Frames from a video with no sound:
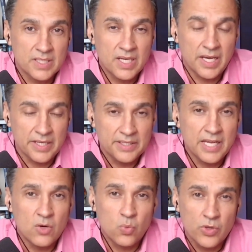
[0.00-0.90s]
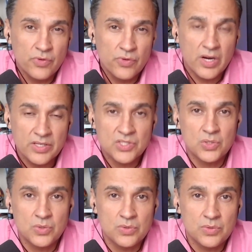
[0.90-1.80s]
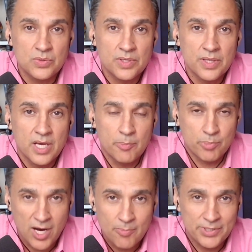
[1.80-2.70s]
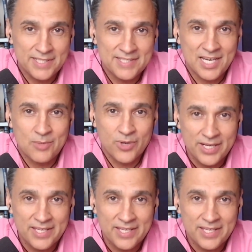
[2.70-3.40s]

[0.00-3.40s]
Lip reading: Got it. Now, with regards to a property type, right?